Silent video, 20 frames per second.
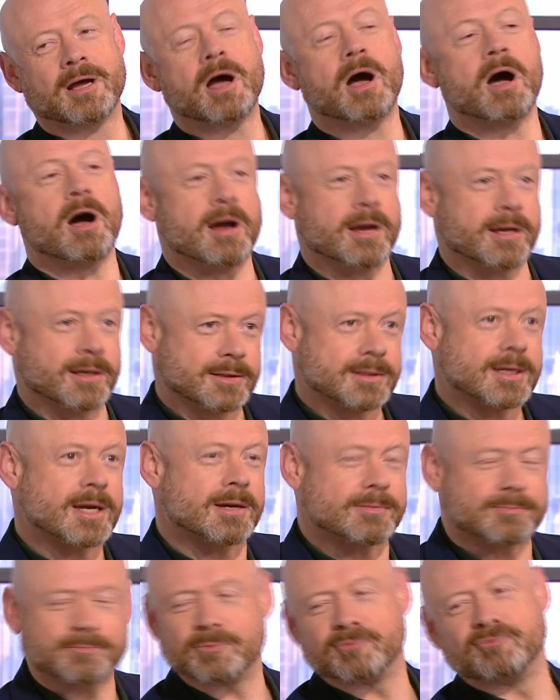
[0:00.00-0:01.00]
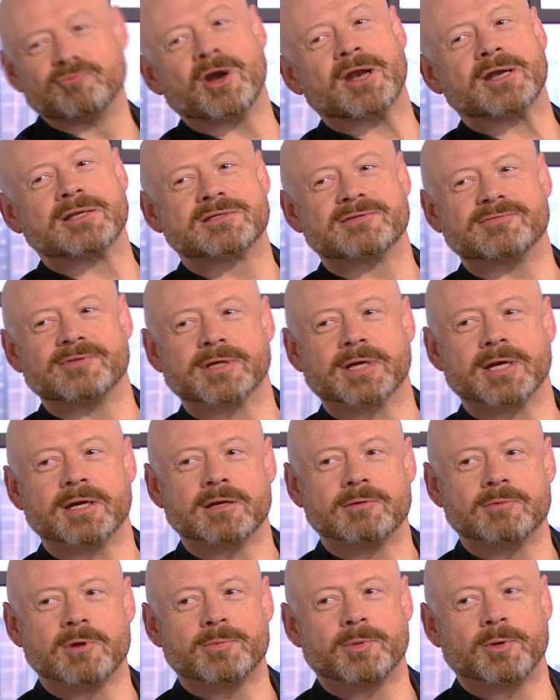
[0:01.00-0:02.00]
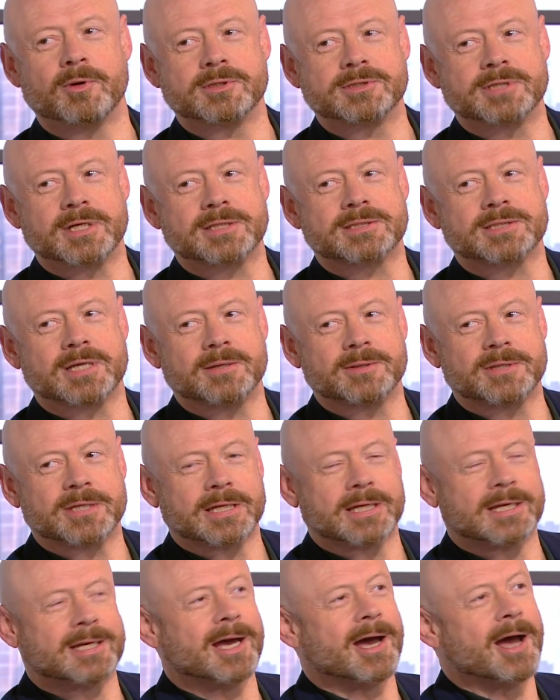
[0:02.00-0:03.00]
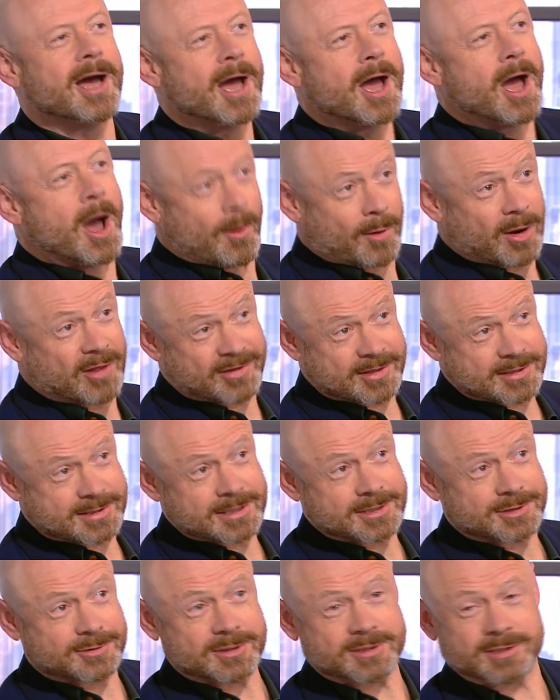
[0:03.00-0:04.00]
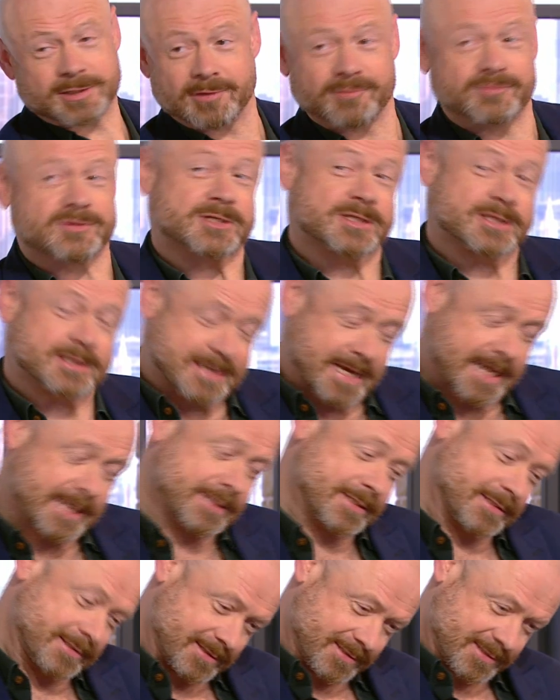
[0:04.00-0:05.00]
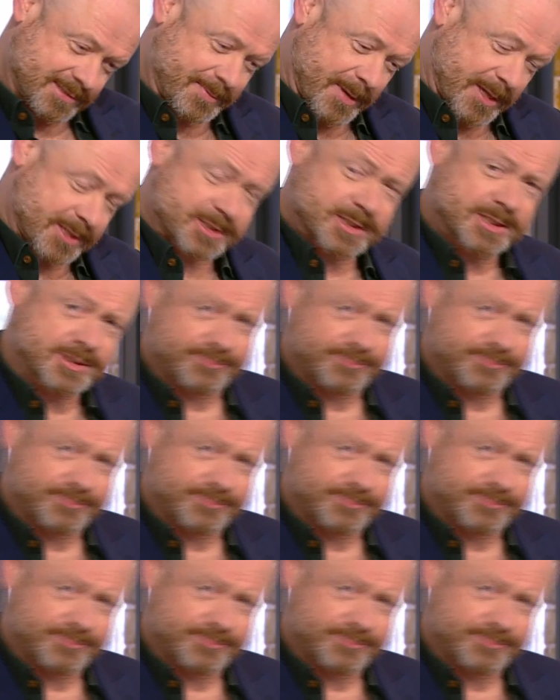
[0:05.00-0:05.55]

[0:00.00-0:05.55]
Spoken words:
I am relatively keen on my politics. I think, yeah. Well, I think it's interesting, obviously, the day that the special is